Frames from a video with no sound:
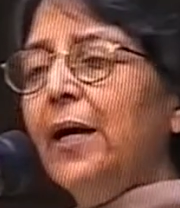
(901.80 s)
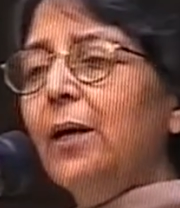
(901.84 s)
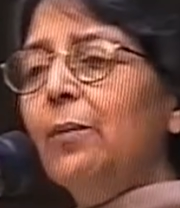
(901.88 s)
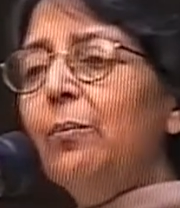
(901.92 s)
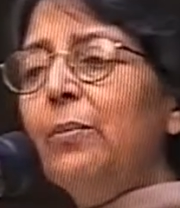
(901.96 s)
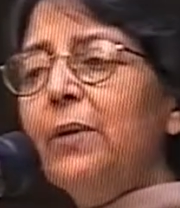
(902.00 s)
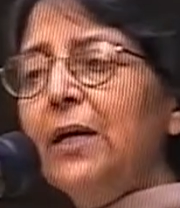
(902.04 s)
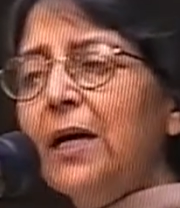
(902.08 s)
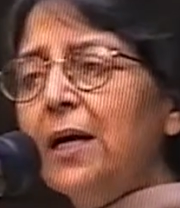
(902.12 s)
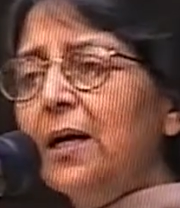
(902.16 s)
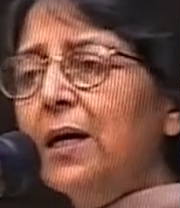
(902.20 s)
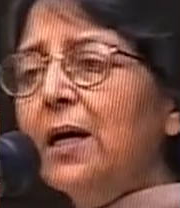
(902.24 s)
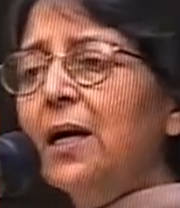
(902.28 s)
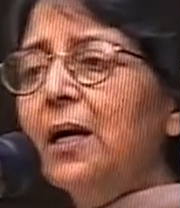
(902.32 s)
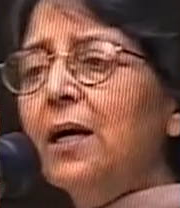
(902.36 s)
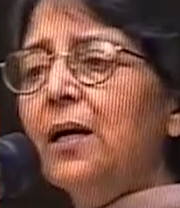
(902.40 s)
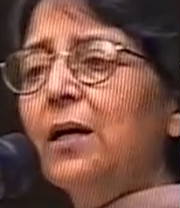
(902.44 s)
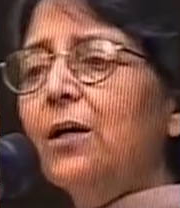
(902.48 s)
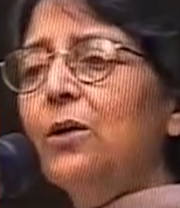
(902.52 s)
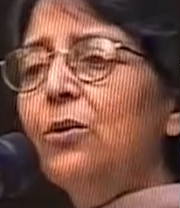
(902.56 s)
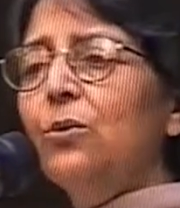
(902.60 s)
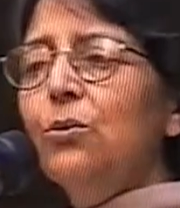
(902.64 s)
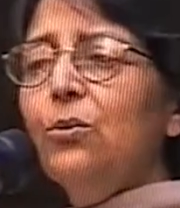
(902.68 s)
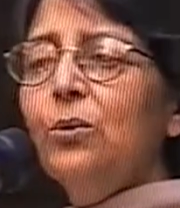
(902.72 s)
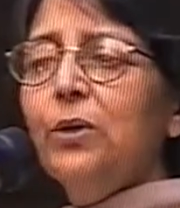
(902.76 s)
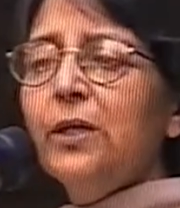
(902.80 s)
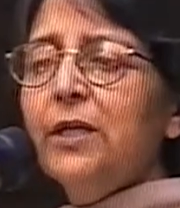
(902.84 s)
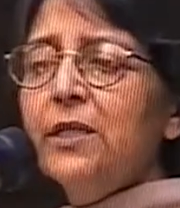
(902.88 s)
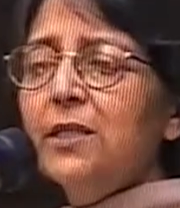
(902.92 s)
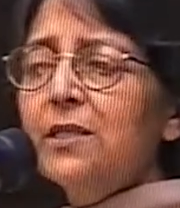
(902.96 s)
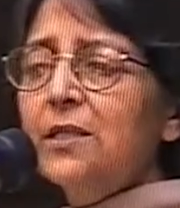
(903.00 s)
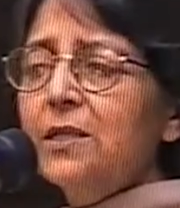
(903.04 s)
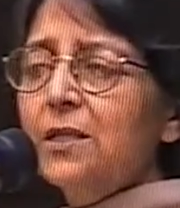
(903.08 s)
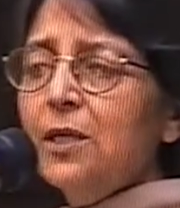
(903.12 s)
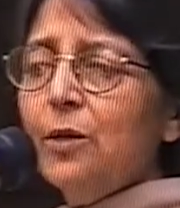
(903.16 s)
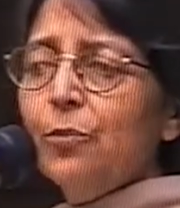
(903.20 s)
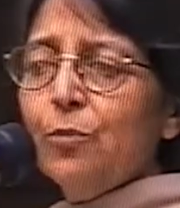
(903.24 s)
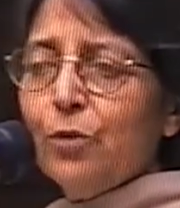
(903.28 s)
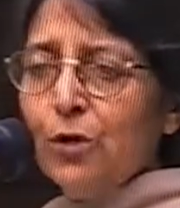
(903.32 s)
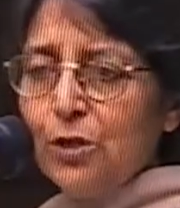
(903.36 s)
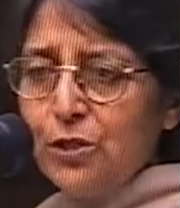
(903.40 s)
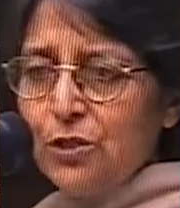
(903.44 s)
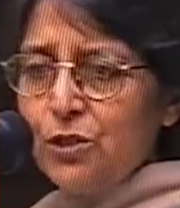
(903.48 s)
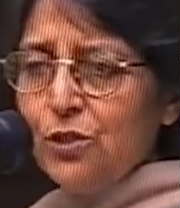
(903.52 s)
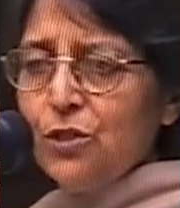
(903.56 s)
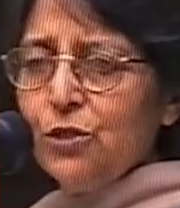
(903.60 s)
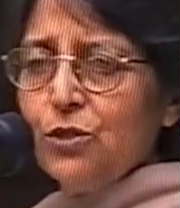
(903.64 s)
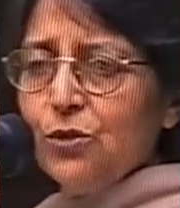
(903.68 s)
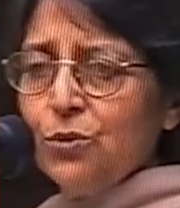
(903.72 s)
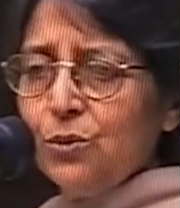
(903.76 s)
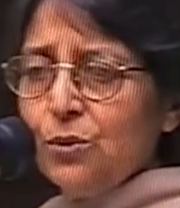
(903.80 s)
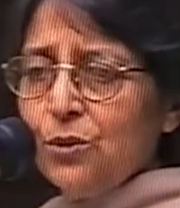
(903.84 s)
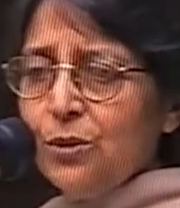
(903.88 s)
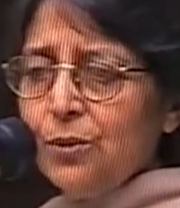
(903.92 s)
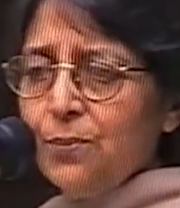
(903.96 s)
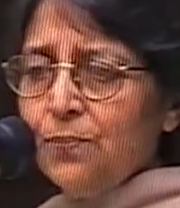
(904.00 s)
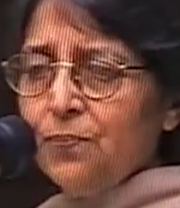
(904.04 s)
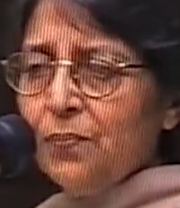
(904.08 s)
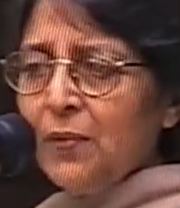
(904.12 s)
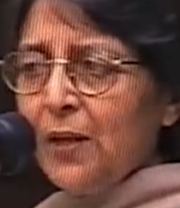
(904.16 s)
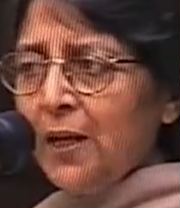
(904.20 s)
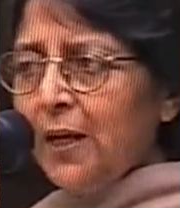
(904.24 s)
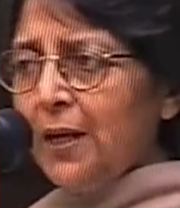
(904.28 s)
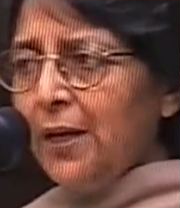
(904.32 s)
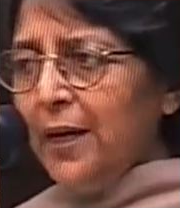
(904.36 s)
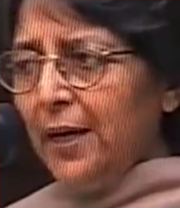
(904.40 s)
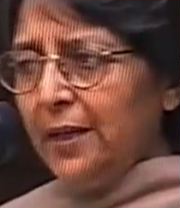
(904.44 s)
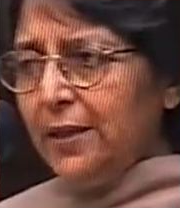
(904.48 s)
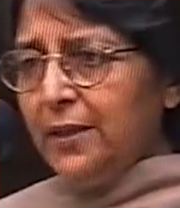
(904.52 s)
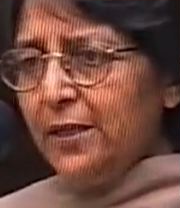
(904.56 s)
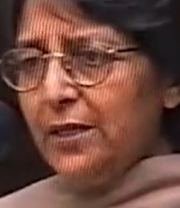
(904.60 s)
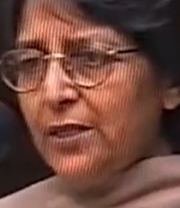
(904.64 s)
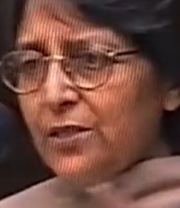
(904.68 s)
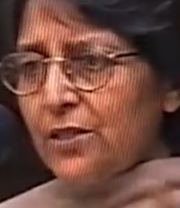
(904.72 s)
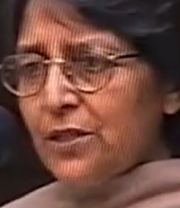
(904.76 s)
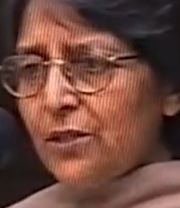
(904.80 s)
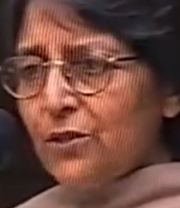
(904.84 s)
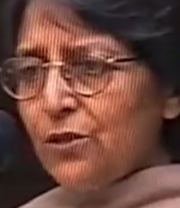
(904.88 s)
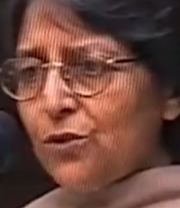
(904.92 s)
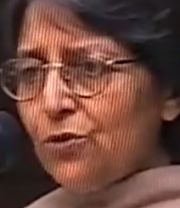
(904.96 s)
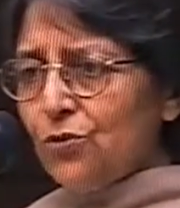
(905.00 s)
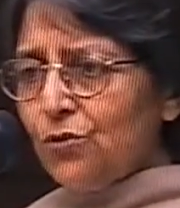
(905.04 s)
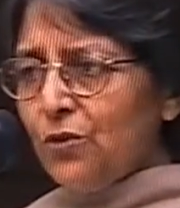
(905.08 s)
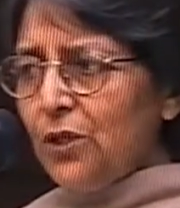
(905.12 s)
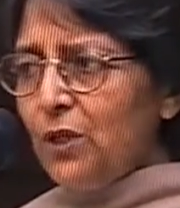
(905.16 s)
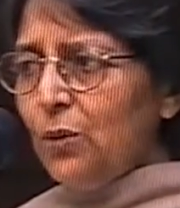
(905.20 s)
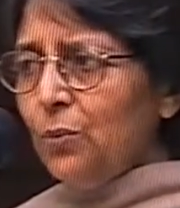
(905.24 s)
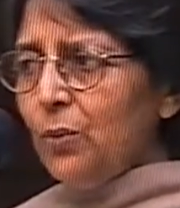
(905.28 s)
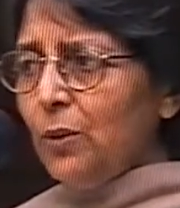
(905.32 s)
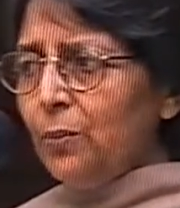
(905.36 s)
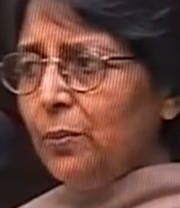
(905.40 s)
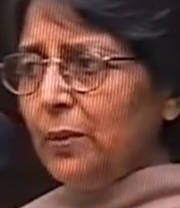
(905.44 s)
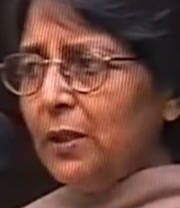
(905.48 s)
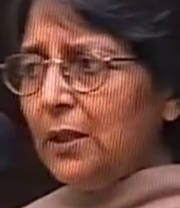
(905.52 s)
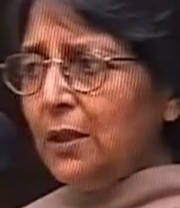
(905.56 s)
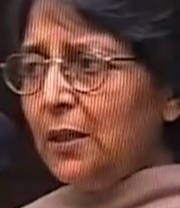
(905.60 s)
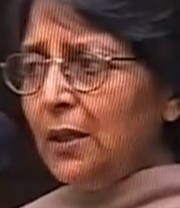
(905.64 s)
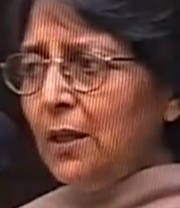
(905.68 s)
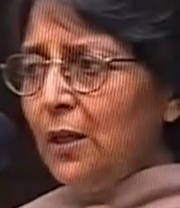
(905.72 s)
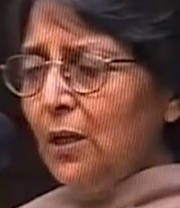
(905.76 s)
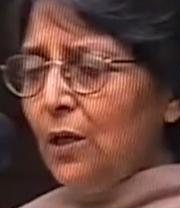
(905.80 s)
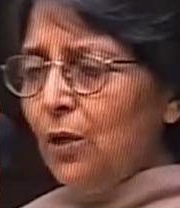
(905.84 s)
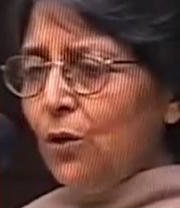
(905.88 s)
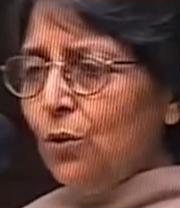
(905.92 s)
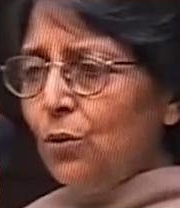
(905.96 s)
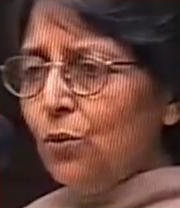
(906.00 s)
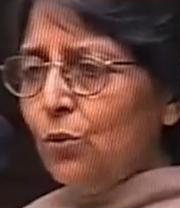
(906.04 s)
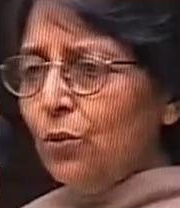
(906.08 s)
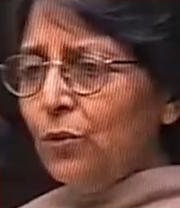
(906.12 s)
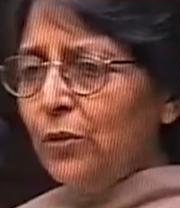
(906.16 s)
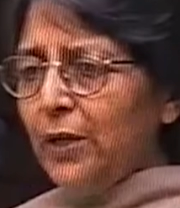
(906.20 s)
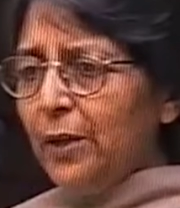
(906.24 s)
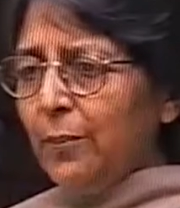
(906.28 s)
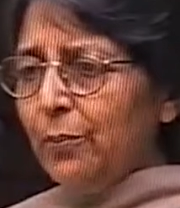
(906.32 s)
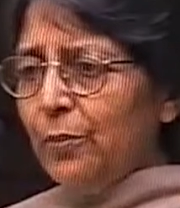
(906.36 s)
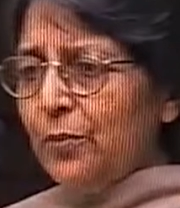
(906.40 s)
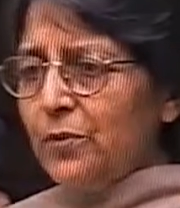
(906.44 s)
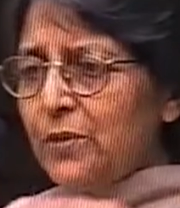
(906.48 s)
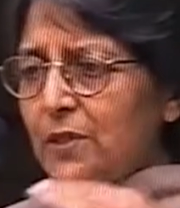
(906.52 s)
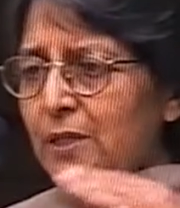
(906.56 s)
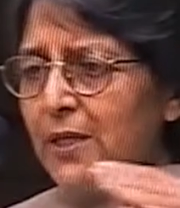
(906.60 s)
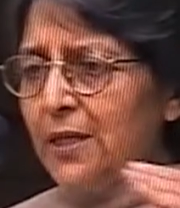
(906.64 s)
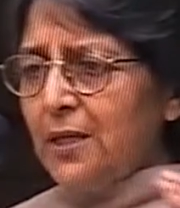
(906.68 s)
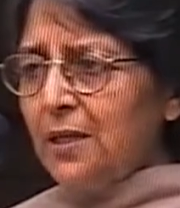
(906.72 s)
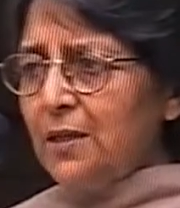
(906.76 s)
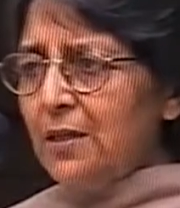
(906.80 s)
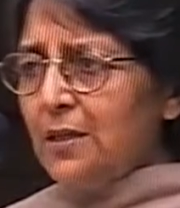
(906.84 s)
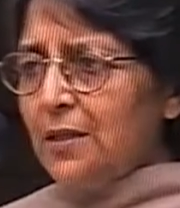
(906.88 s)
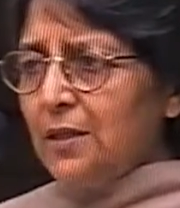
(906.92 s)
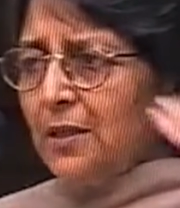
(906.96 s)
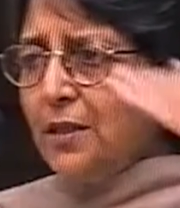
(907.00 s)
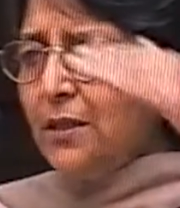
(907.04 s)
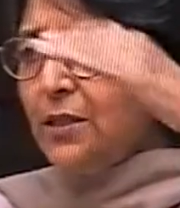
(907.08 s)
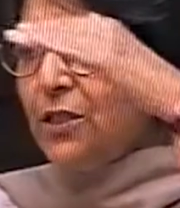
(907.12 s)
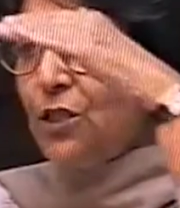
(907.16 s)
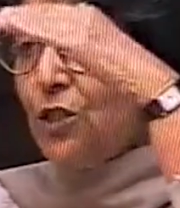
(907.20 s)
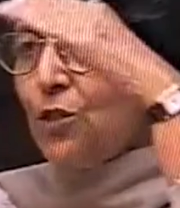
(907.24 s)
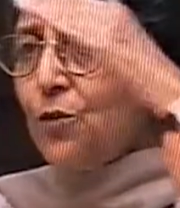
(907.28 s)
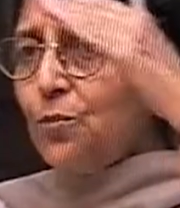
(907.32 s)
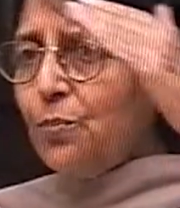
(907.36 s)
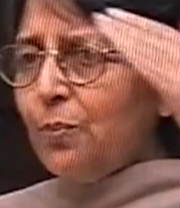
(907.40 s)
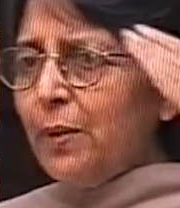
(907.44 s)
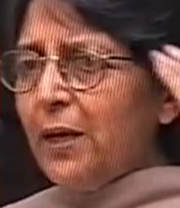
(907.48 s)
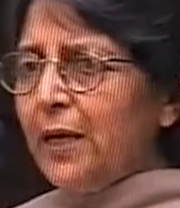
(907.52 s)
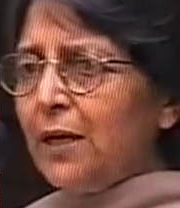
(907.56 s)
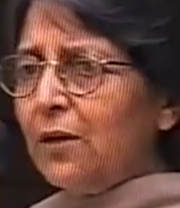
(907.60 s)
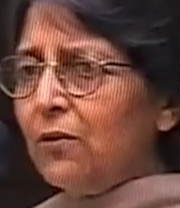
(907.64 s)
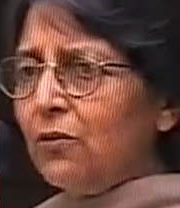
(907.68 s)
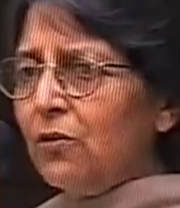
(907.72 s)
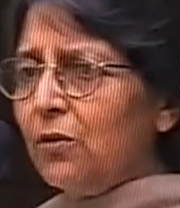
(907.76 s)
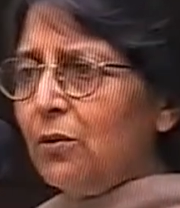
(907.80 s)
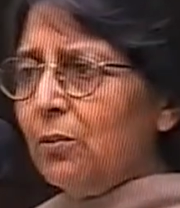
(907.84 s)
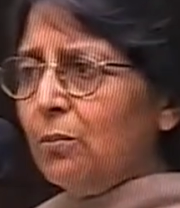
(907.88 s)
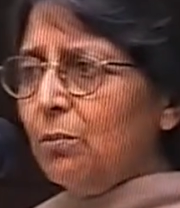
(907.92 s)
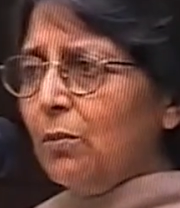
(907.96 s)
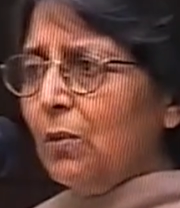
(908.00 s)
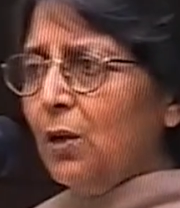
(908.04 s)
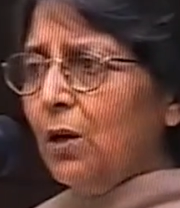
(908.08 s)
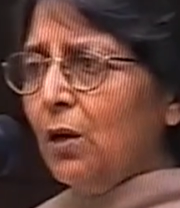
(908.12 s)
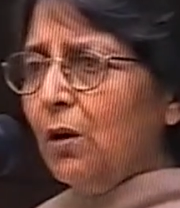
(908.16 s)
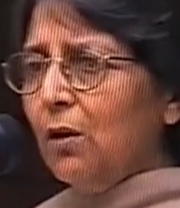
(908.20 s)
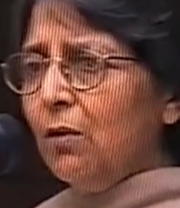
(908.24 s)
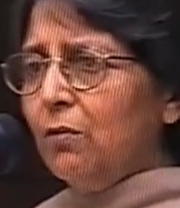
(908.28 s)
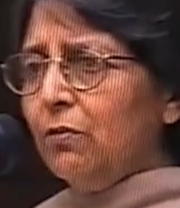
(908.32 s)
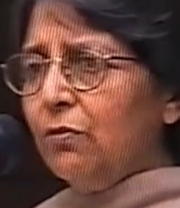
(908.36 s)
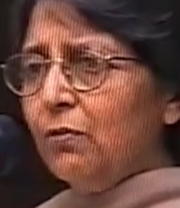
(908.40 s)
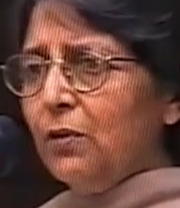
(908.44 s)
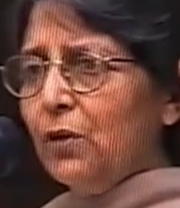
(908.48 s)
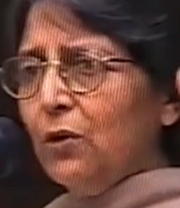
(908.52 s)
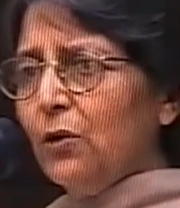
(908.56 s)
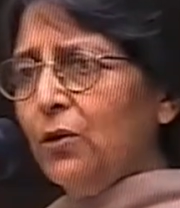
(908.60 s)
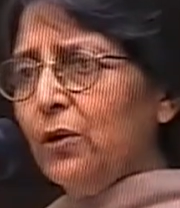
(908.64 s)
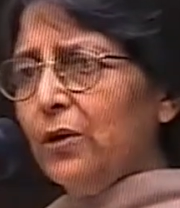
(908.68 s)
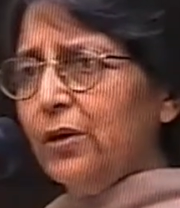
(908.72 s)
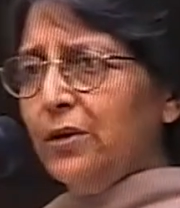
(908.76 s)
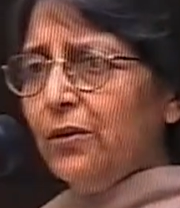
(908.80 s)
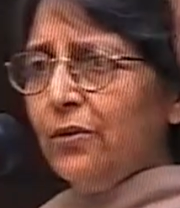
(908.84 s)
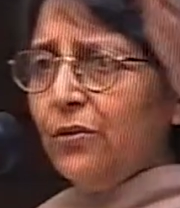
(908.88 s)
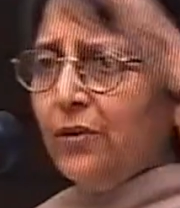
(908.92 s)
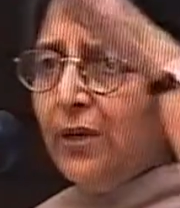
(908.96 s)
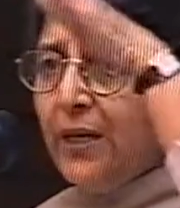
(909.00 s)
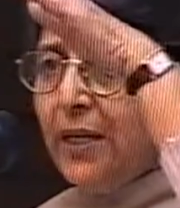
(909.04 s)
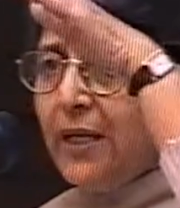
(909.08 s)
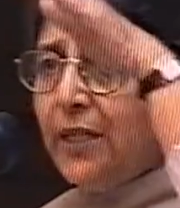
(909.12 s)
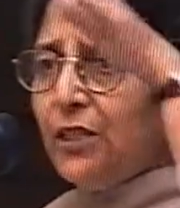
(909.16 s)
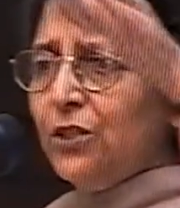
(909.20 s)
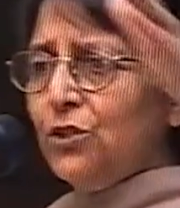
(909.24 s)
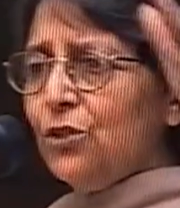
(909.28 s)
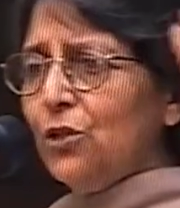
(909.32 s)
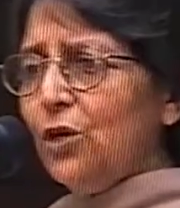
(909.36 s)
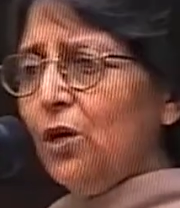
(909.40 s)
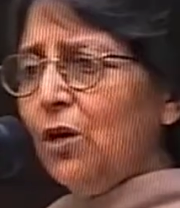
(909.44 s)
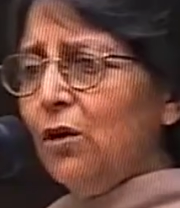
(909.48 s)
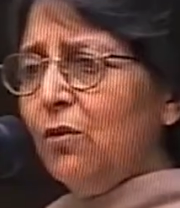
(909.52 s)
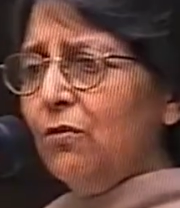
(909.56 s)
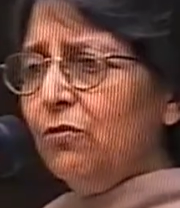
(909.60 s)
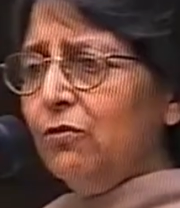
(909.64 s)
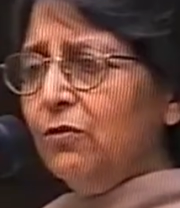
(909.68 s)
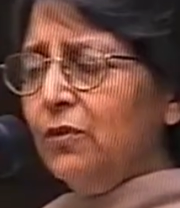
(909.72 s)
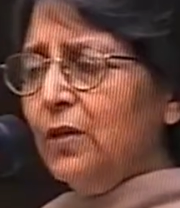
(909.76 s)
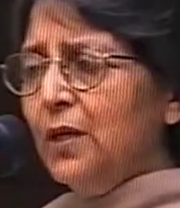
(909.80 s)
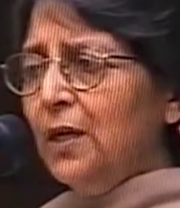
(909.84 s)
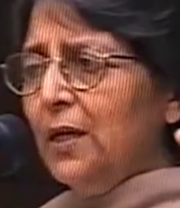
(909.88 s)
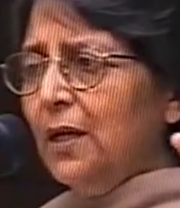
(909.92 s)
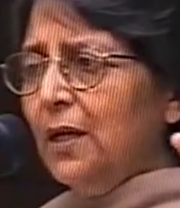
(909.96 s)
and Bianca, who is a prostitute. And these are the three women who represent a spectrum of or a range of